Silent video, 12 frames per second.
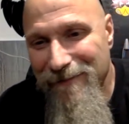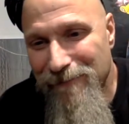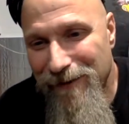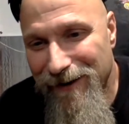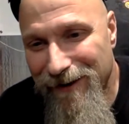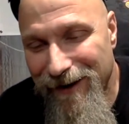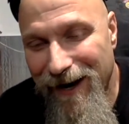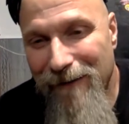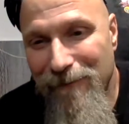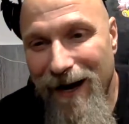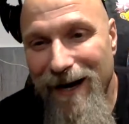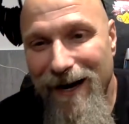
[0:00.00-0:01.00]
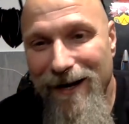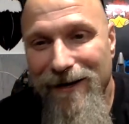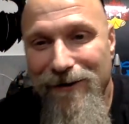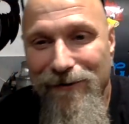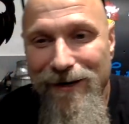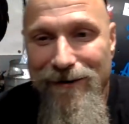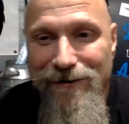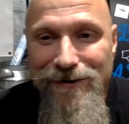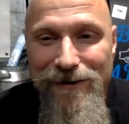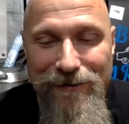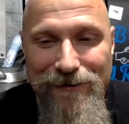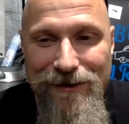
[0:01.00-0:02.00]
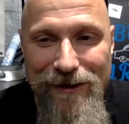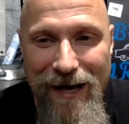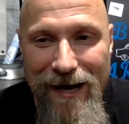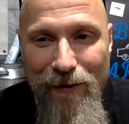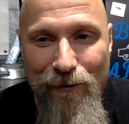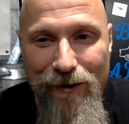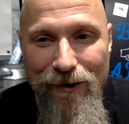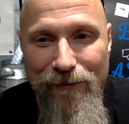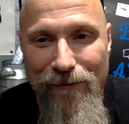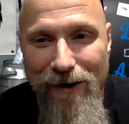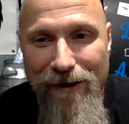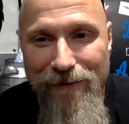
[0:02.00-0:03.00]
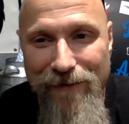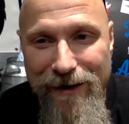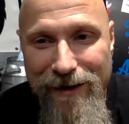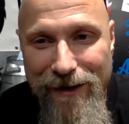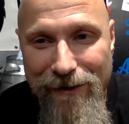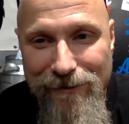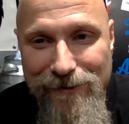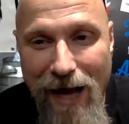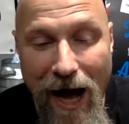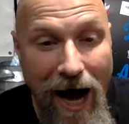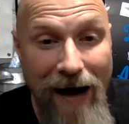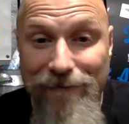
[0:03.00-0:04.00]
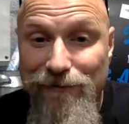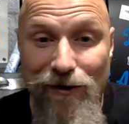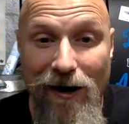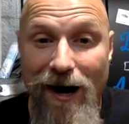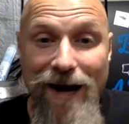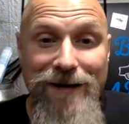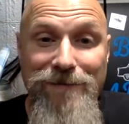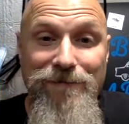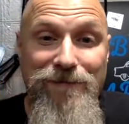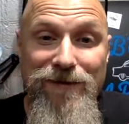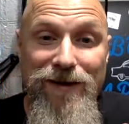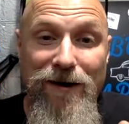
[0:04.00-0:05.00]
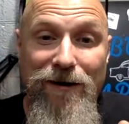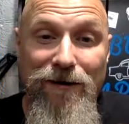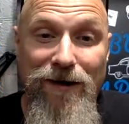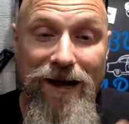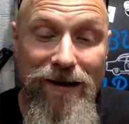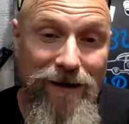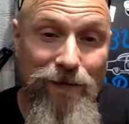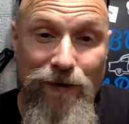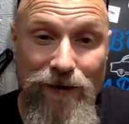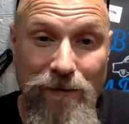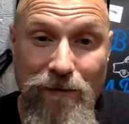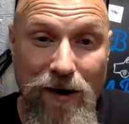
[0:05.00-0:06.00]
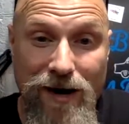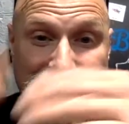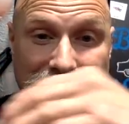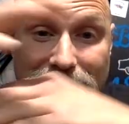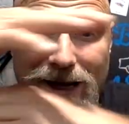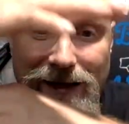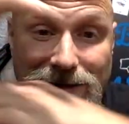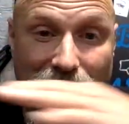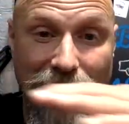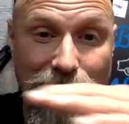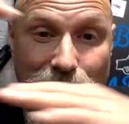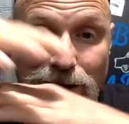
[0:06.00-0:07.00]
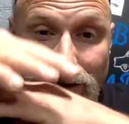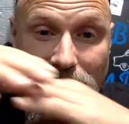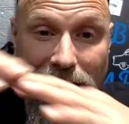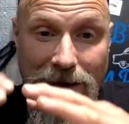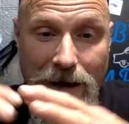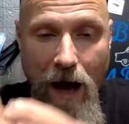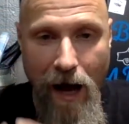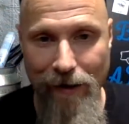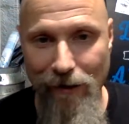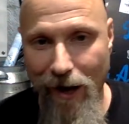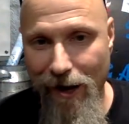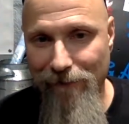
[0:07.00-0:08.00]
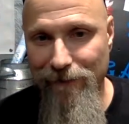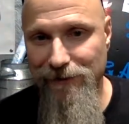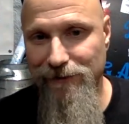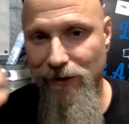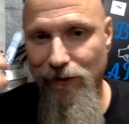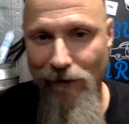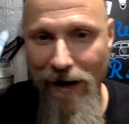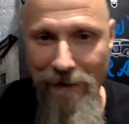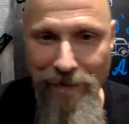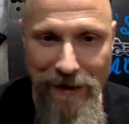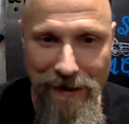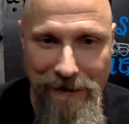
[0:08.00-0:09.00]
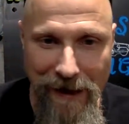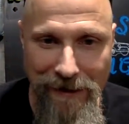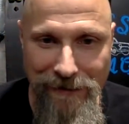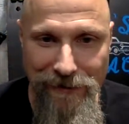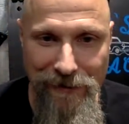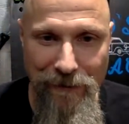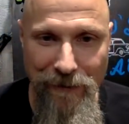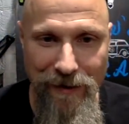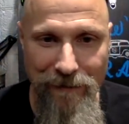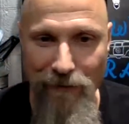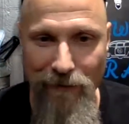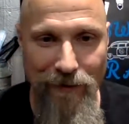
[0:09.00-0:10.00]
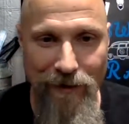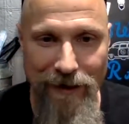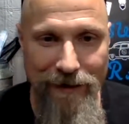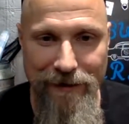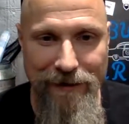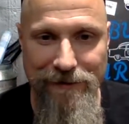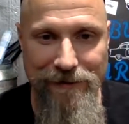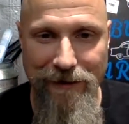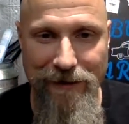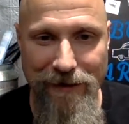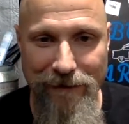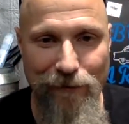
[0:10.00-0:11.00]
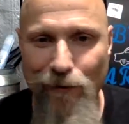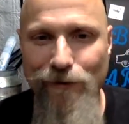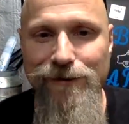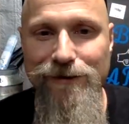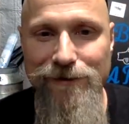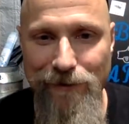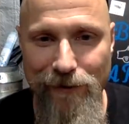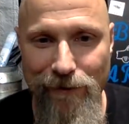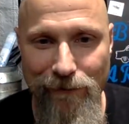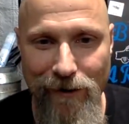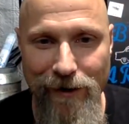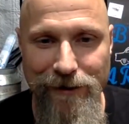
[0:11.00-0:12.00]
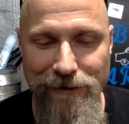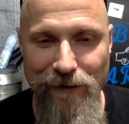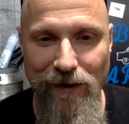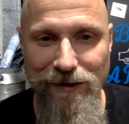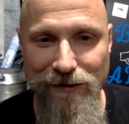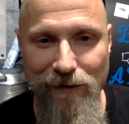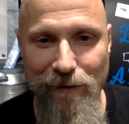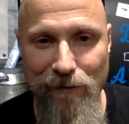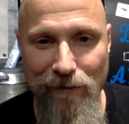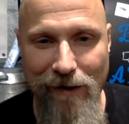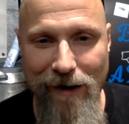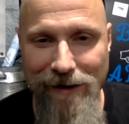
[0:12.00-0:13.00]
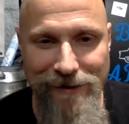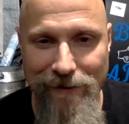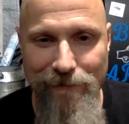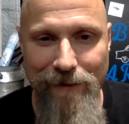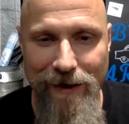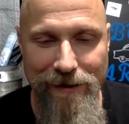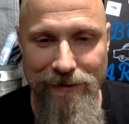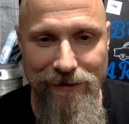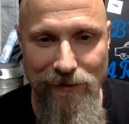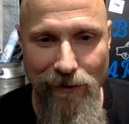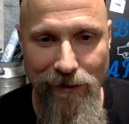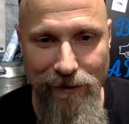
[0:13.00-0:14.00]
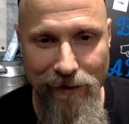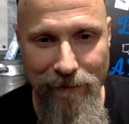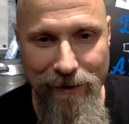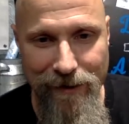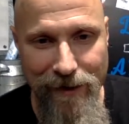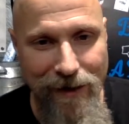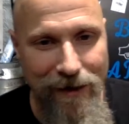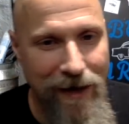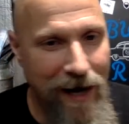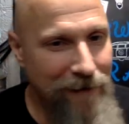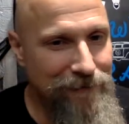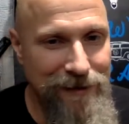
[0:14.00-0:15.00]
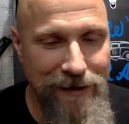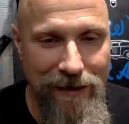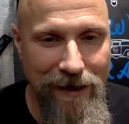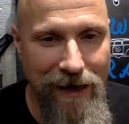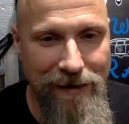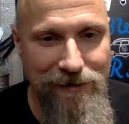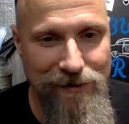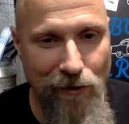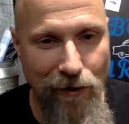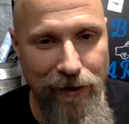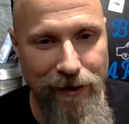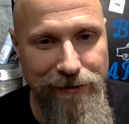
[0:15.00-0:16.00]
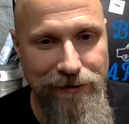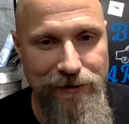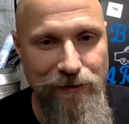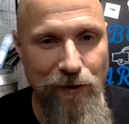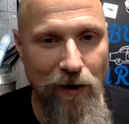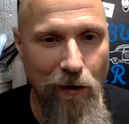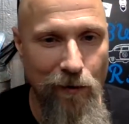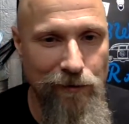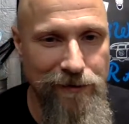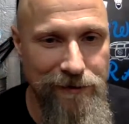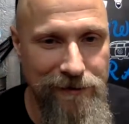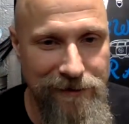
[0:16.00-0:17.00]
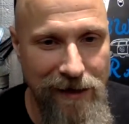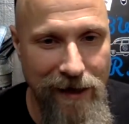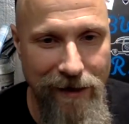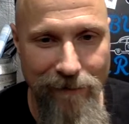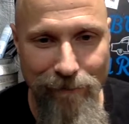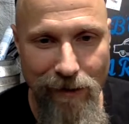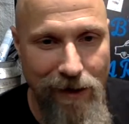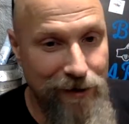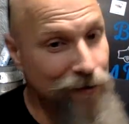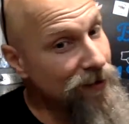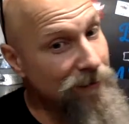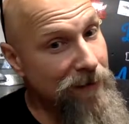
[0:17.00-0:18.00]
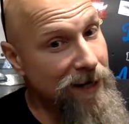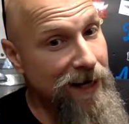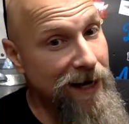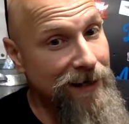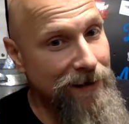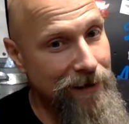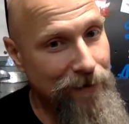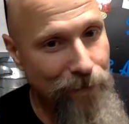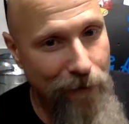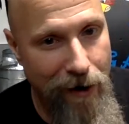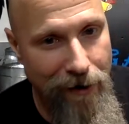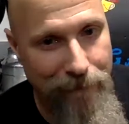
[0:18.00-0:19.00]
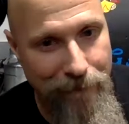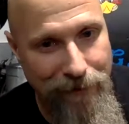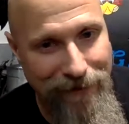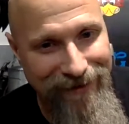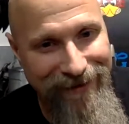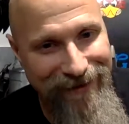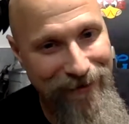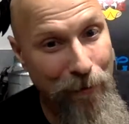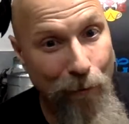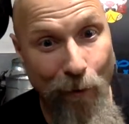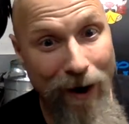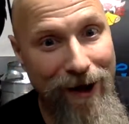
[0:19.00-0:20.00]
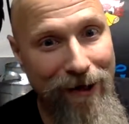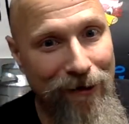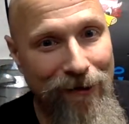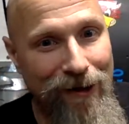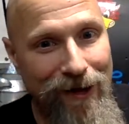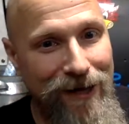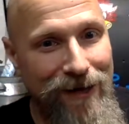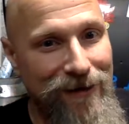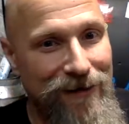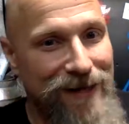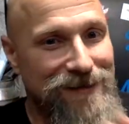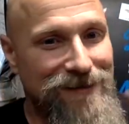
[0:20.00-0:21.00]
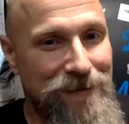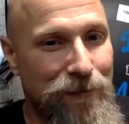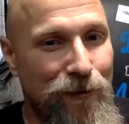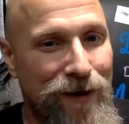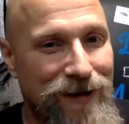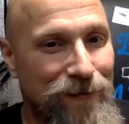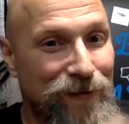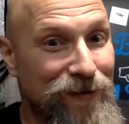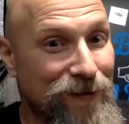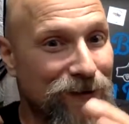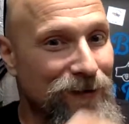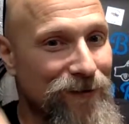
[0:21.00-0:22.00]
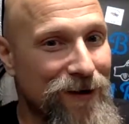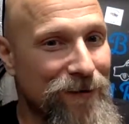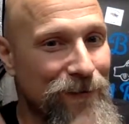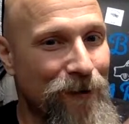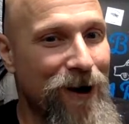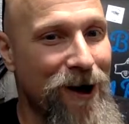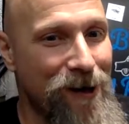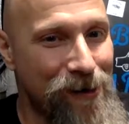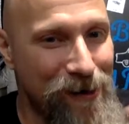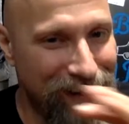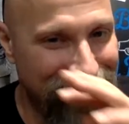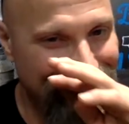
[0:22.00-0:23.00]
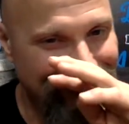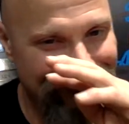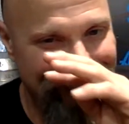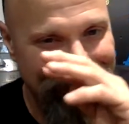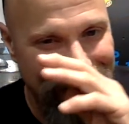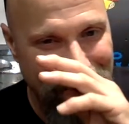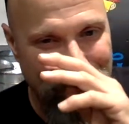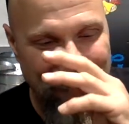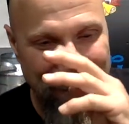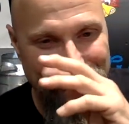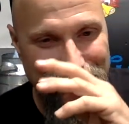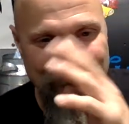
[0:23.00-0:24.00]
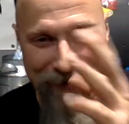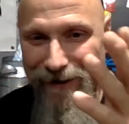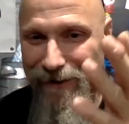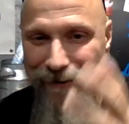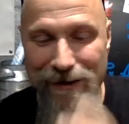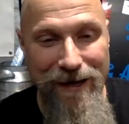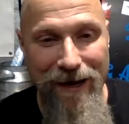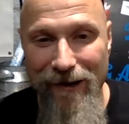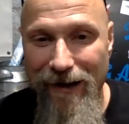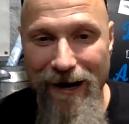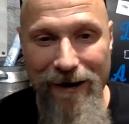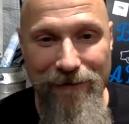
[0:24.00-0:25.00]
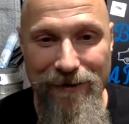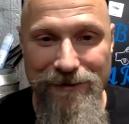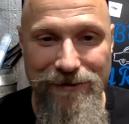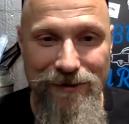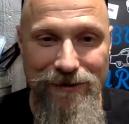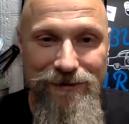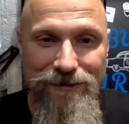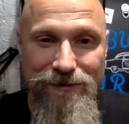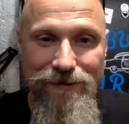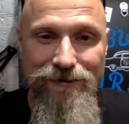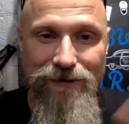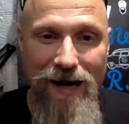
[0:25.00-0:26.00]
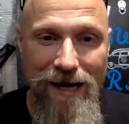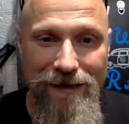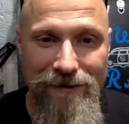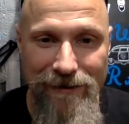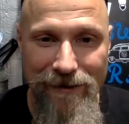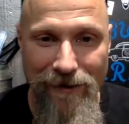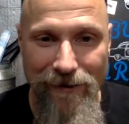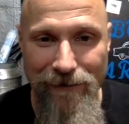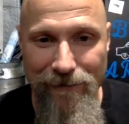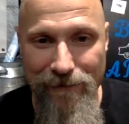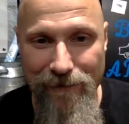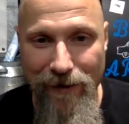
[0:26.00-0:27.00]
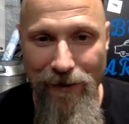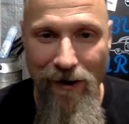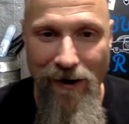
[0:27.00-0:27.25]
But I agree. There's a lot of will it run videos. I've tried, that like with the bike. I titled it that. A lot of it's to grab the attention of people. It's like, of course it's going to run. It's Vice Grip Garage. He'll make it start. I mean, I've seen guys start engines with holes in the side of the block. You can make anything run, but well, that's the point. Will it run well? But a lot of it's just to attract, an